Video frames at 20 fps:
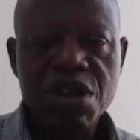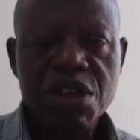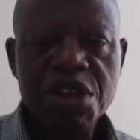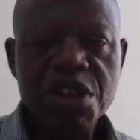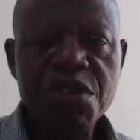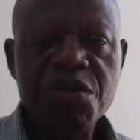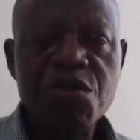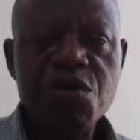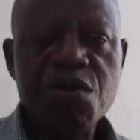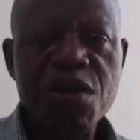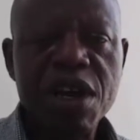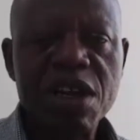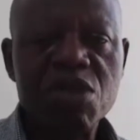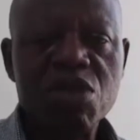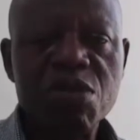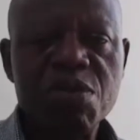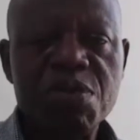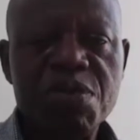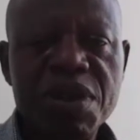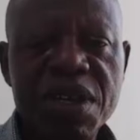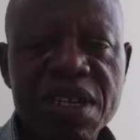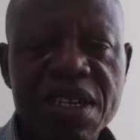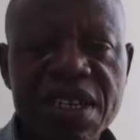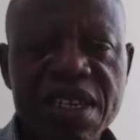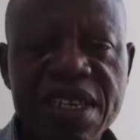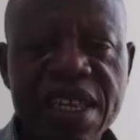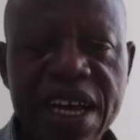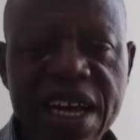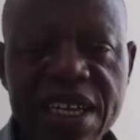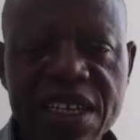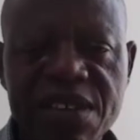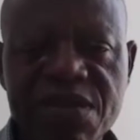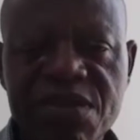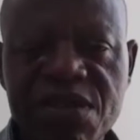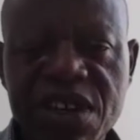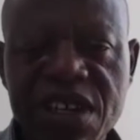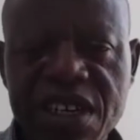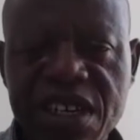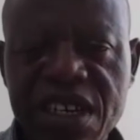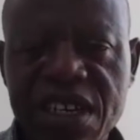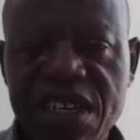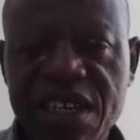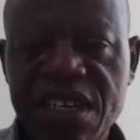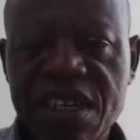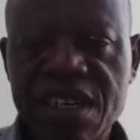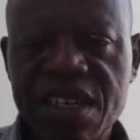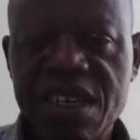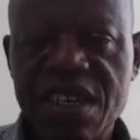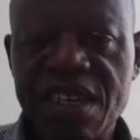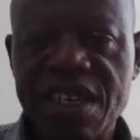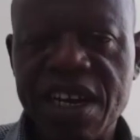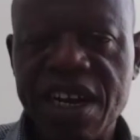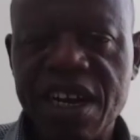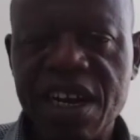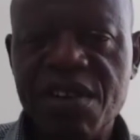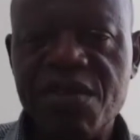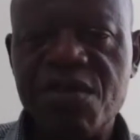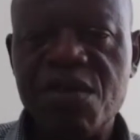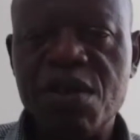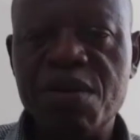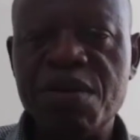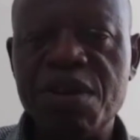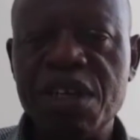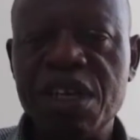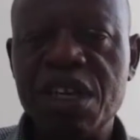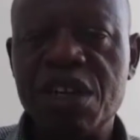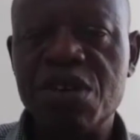If we are to pay tax, for instance, direct from the